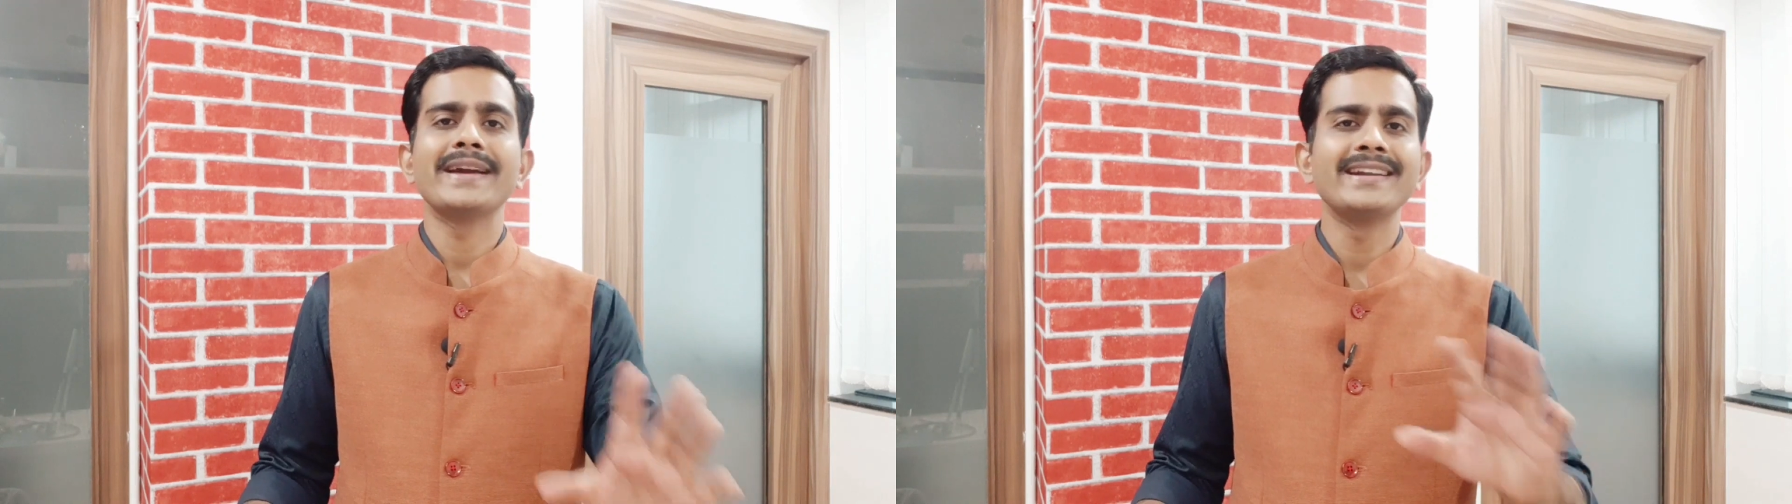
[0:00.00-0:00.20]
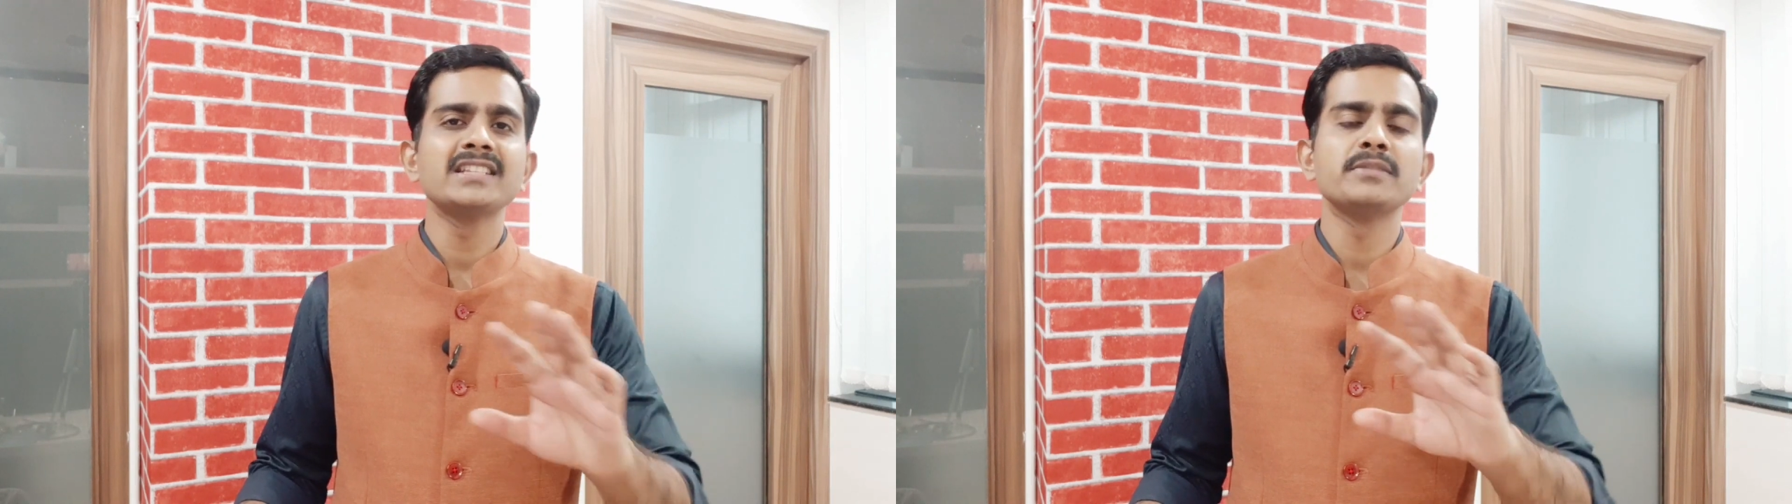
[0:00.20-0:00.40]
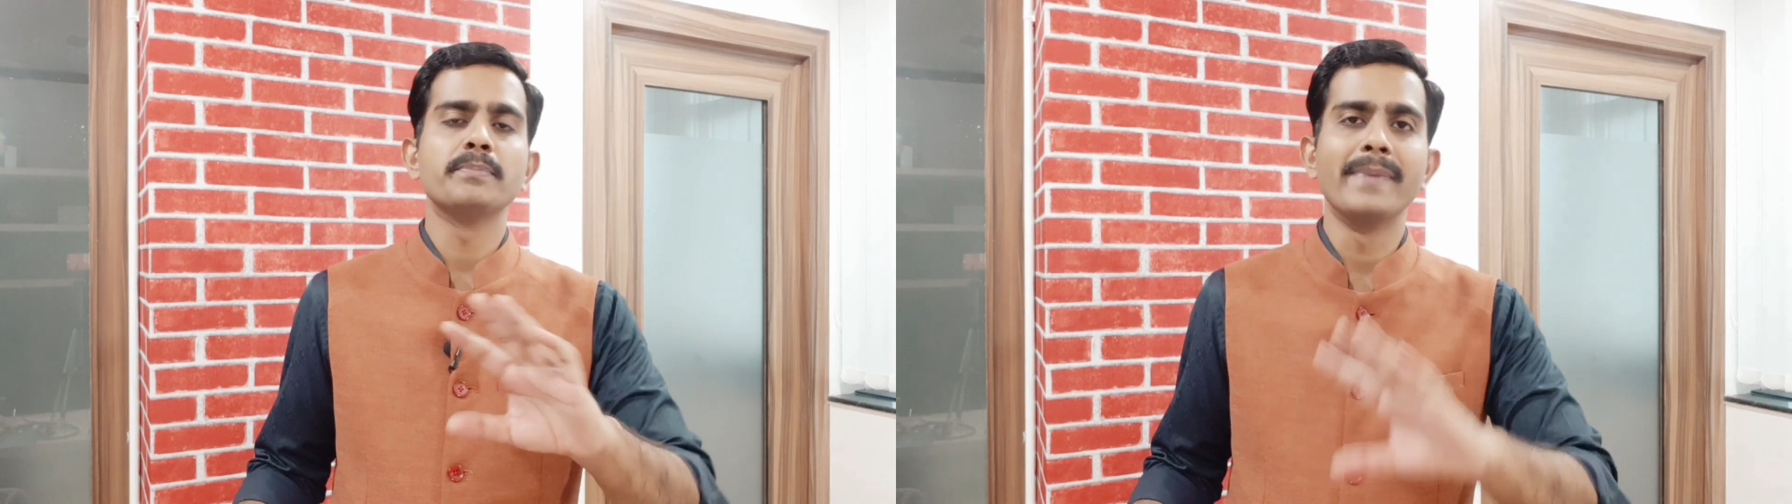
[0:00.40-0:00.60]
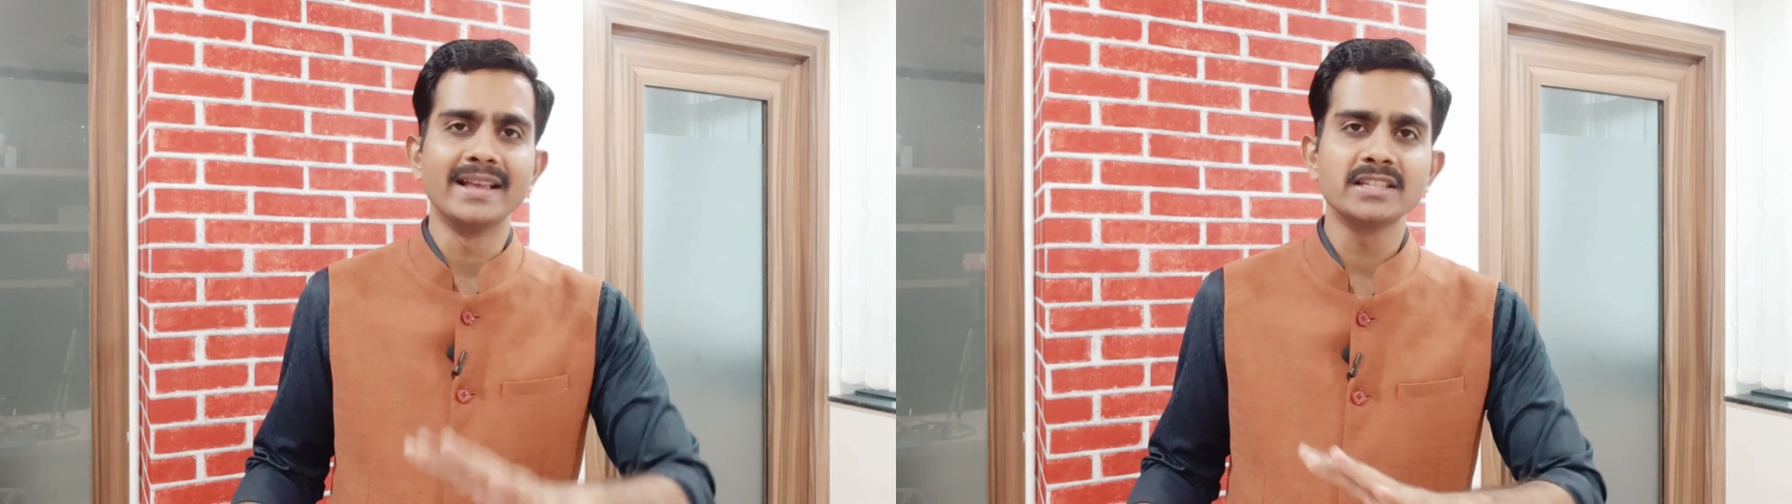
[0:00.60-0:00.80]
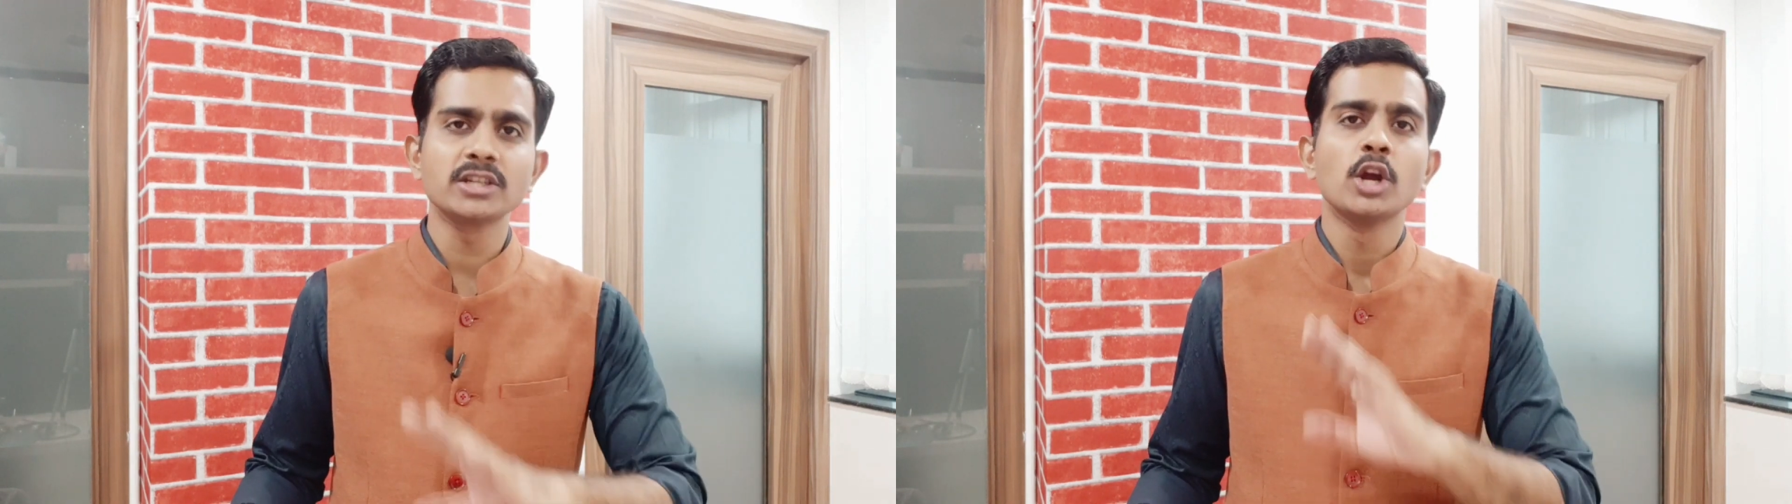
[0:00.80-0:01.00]
it is
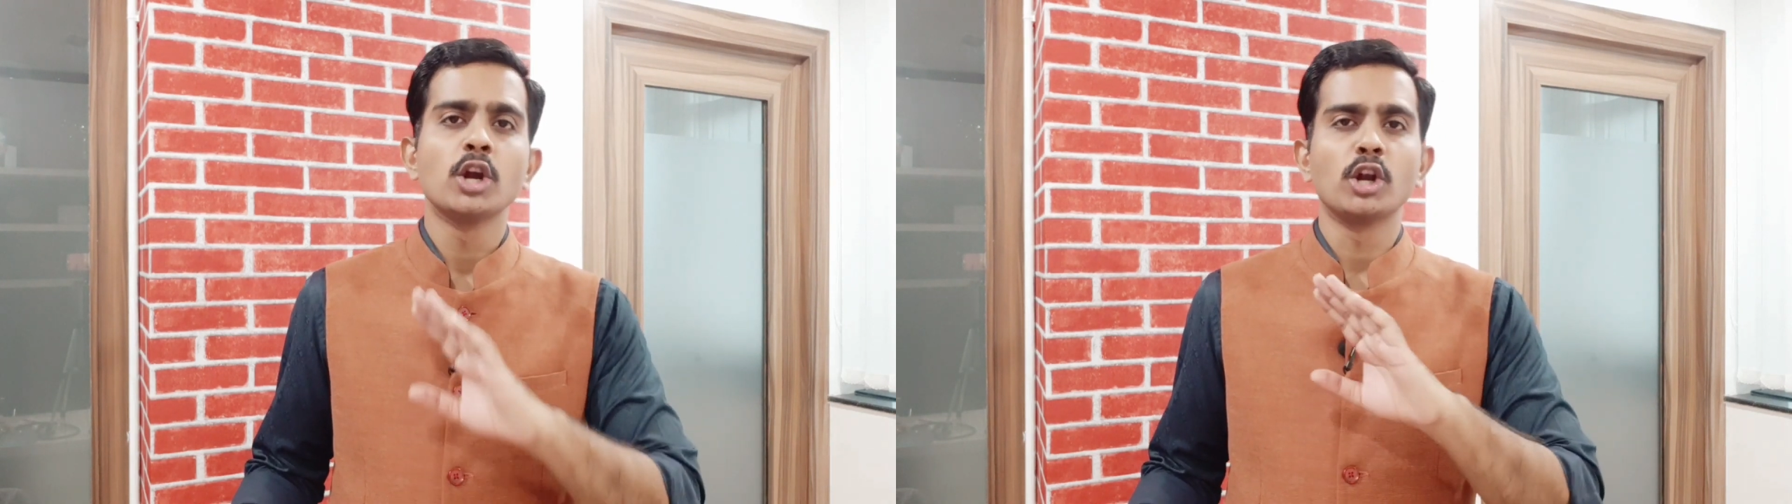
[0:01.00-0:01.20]
best